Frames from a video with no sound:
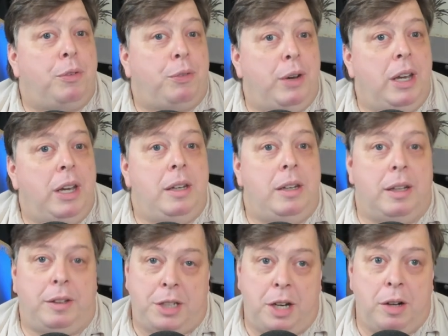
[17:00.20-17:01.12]
free to
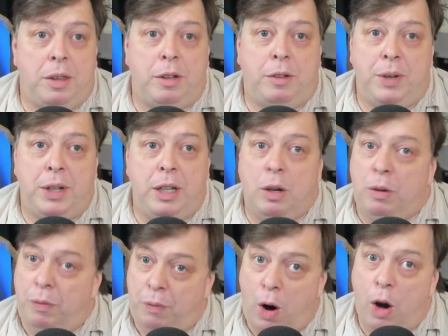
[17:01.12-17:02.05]
share this
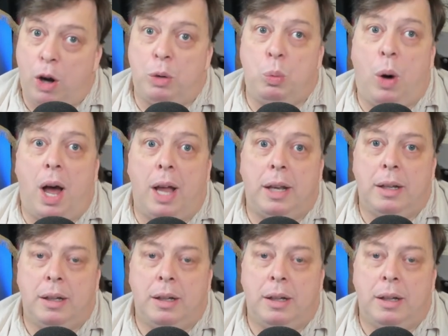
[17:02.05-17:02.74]
video far and wide.